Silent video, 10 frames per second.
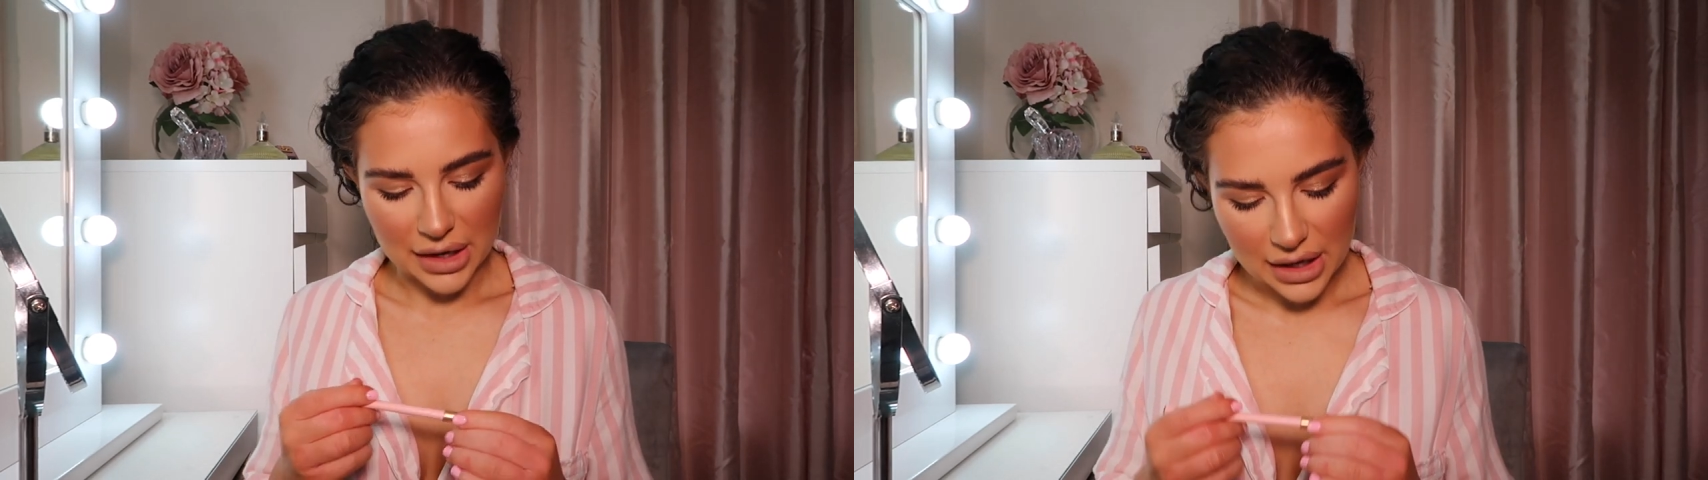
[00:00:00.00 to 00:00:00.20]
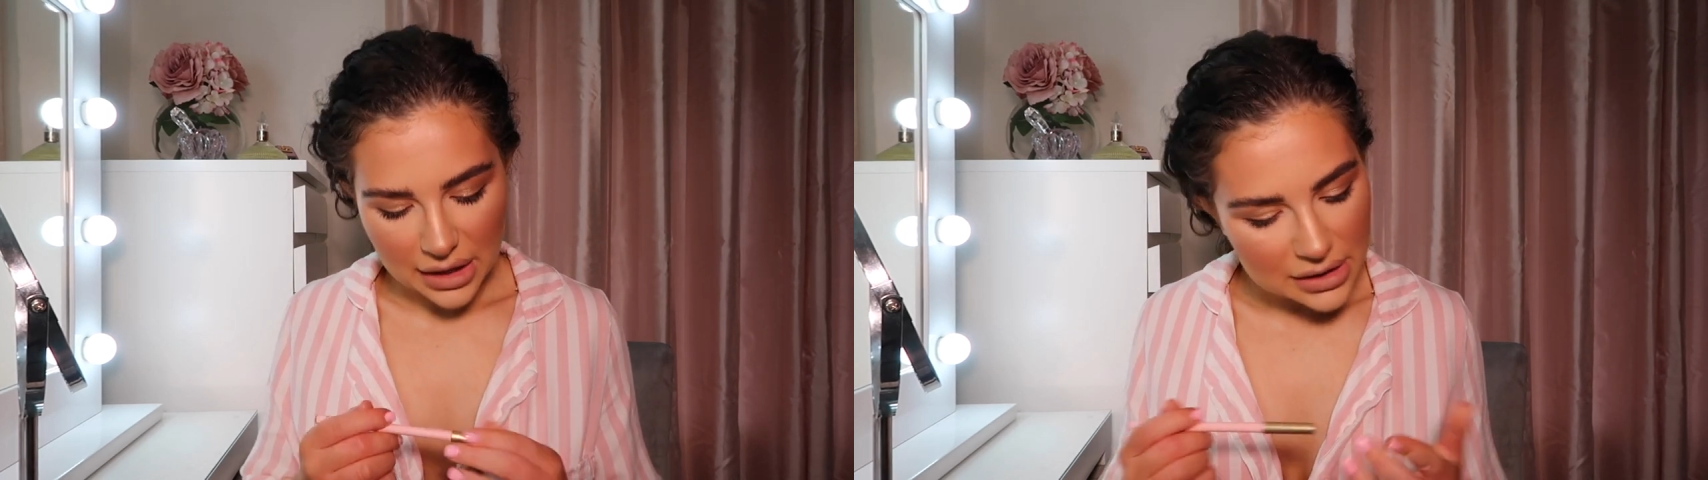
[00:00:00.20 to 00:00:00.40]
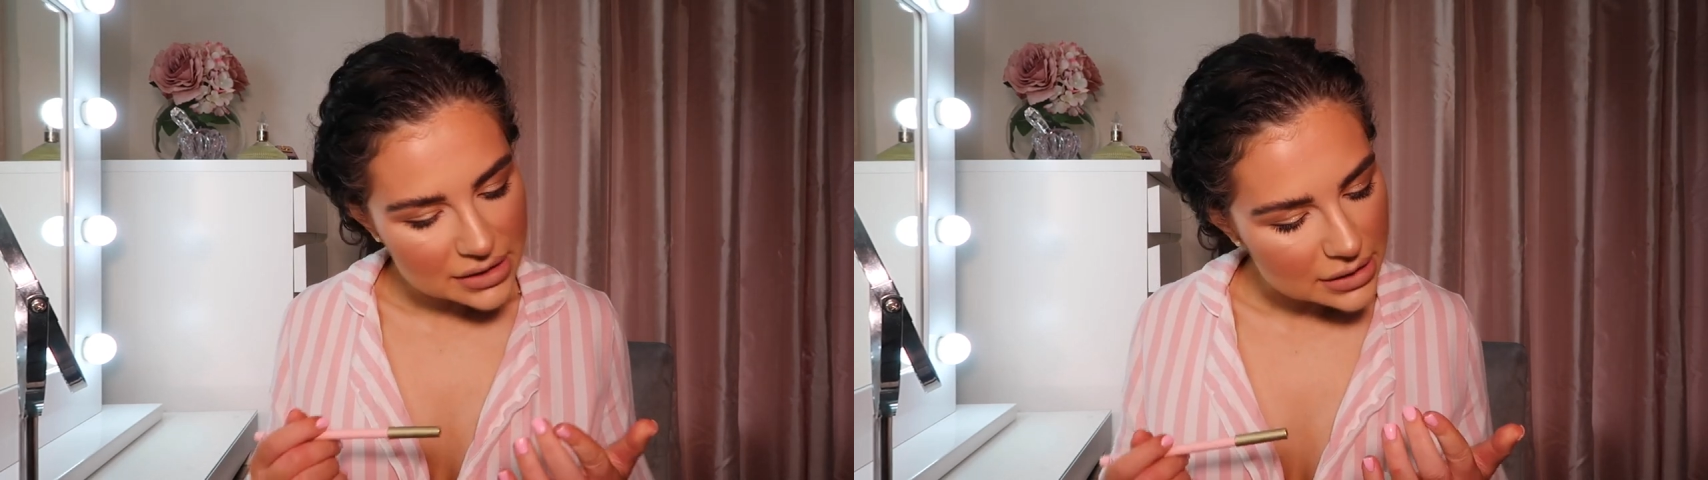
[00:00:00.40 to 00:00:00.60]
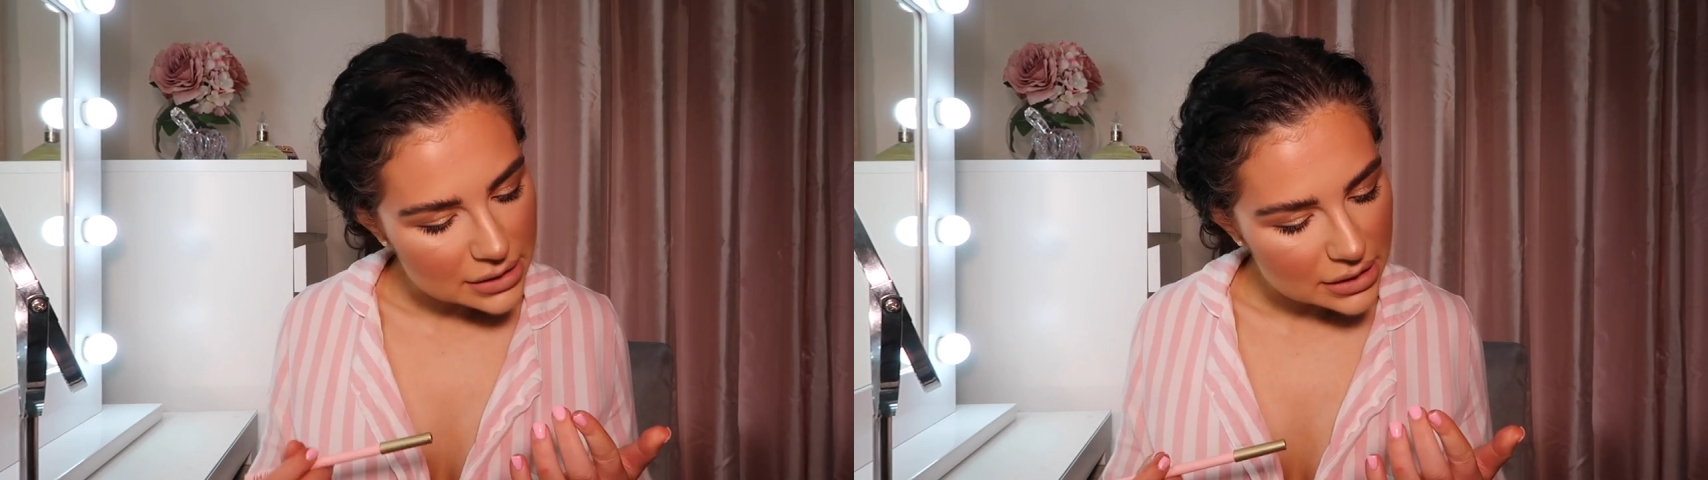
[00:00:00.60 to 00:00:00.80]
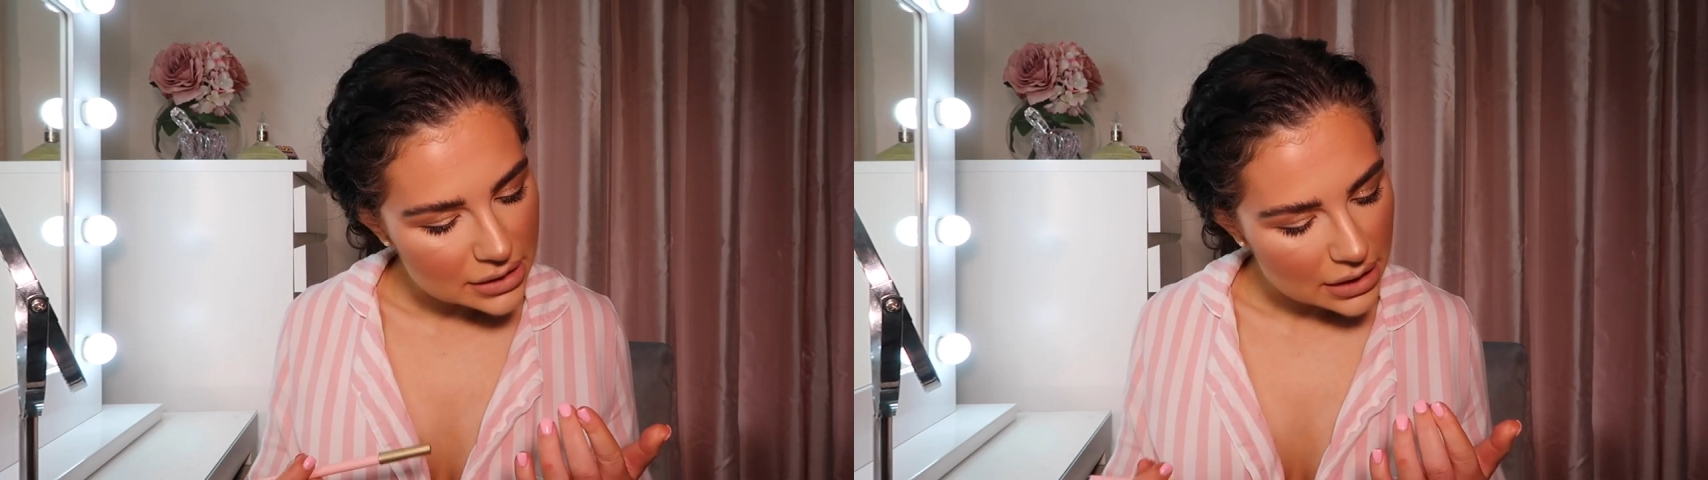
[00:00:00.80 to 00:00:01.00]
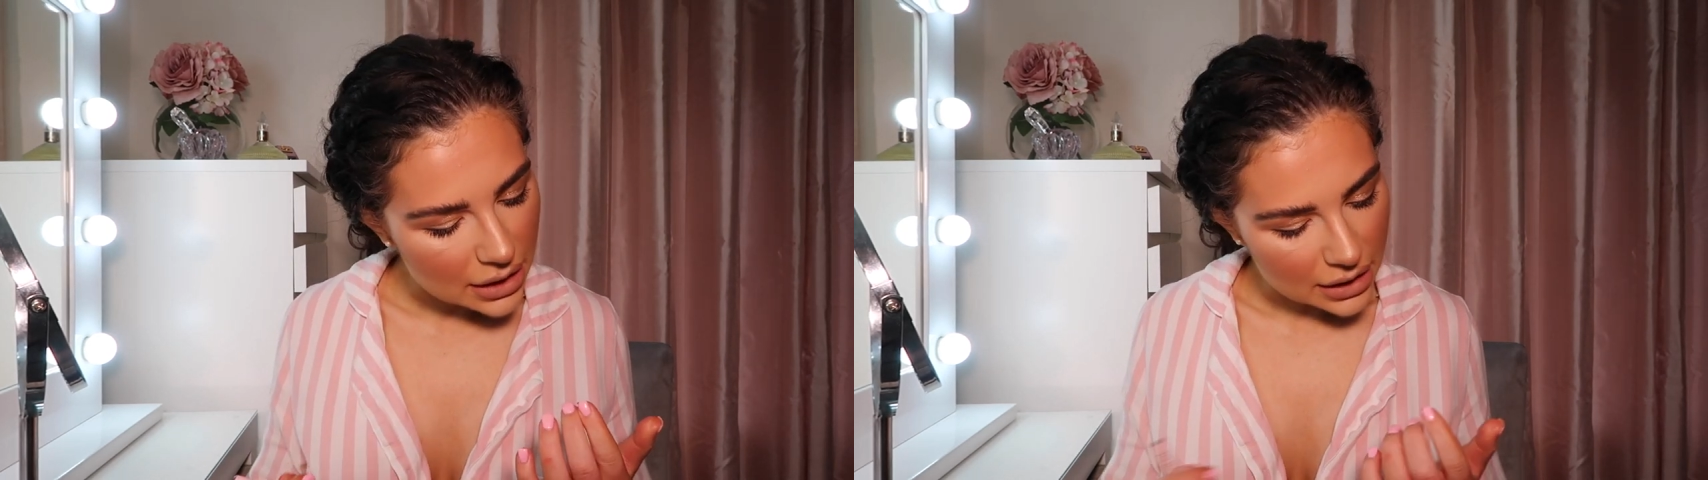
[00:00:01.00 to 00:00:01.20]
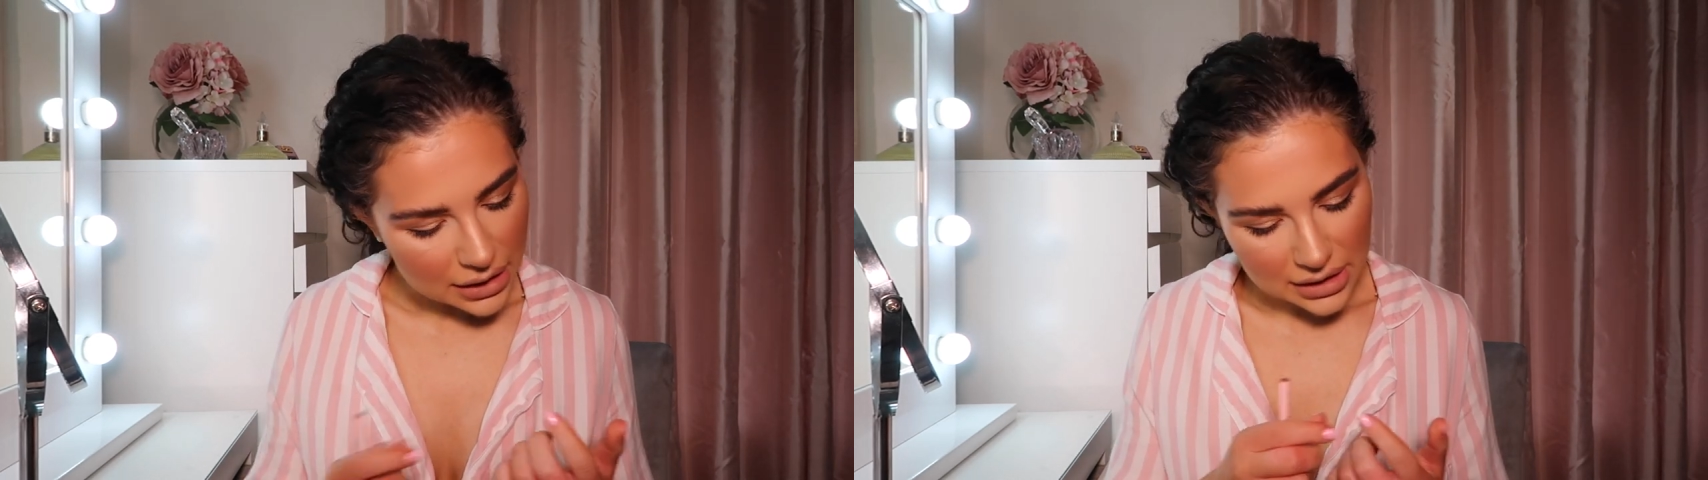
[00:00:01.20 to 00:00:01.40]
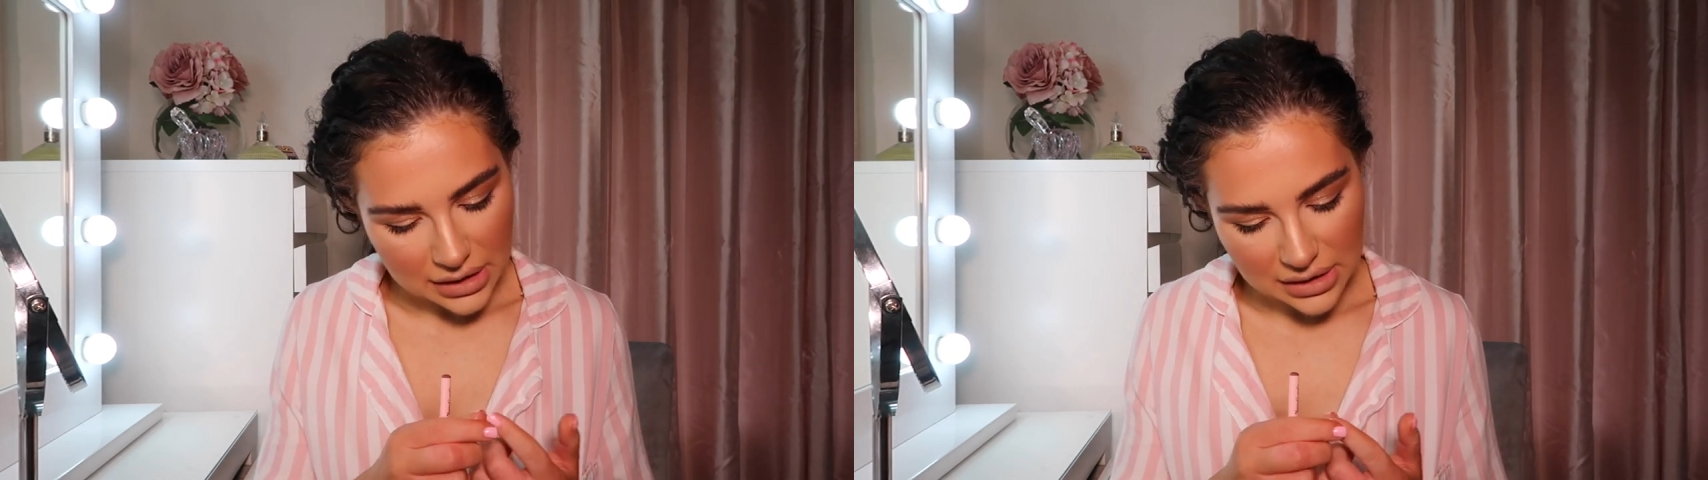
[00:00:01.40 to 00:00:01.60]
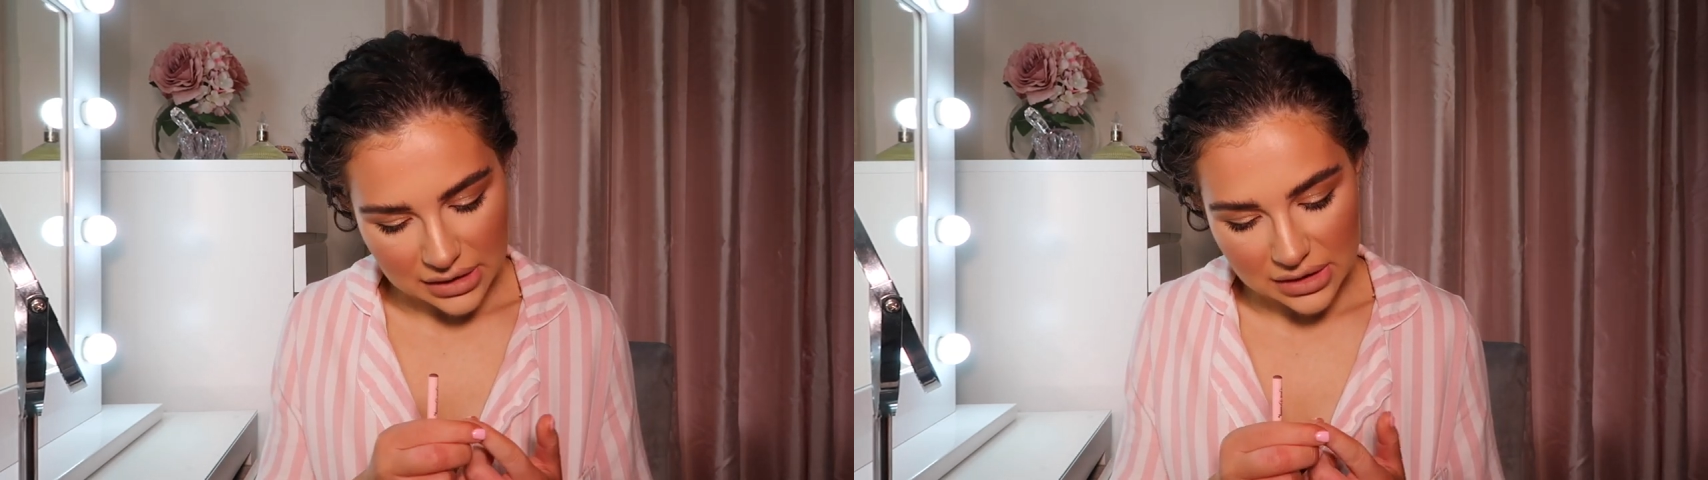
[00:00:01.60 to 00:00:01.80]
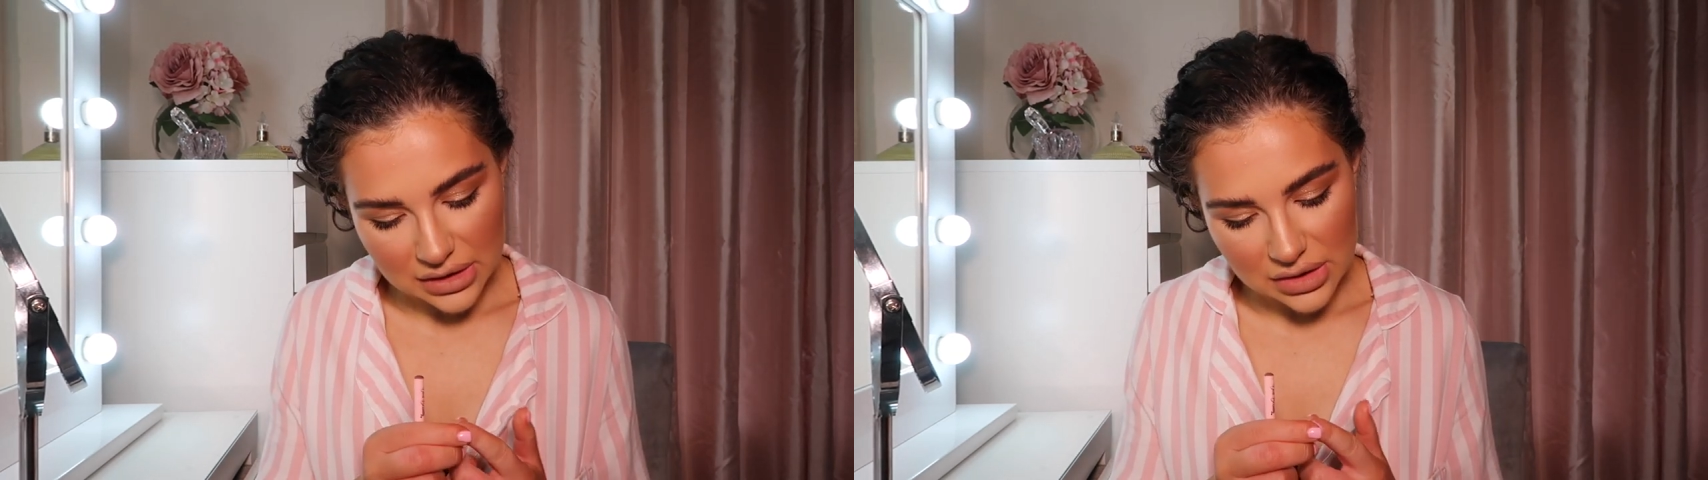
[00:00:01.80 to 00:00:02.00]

accident and